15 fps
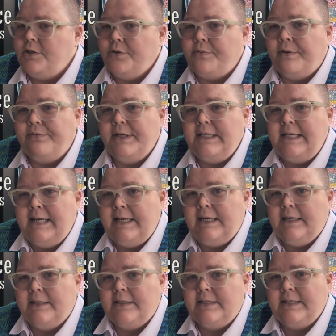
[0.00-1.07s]
what we
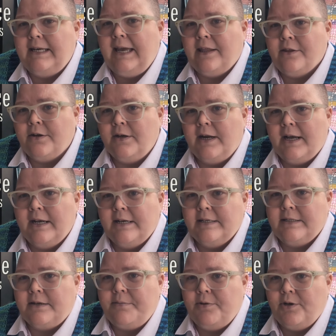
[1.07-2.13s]
did together
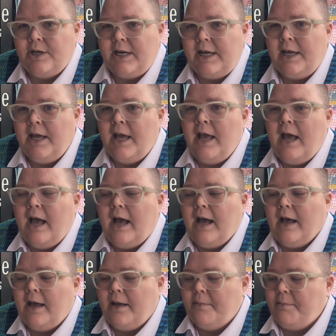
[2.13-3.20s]
as a community,
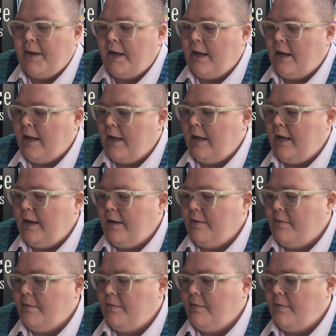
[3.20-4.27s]
I
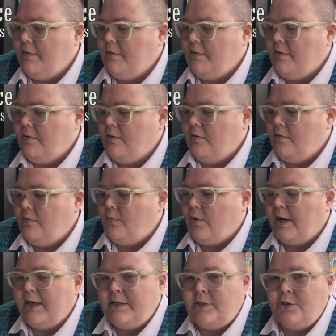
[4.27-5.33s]

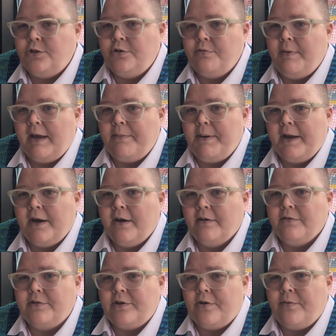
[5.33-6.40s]
wanted to make a pair
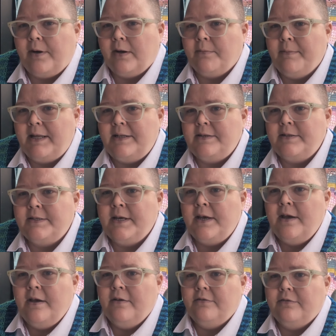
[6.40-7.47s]
of saltwater mittens
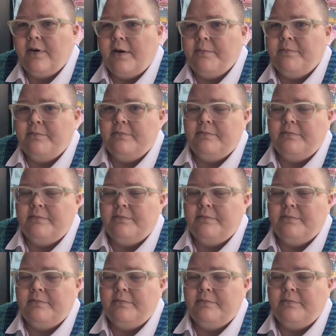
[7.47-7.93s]
from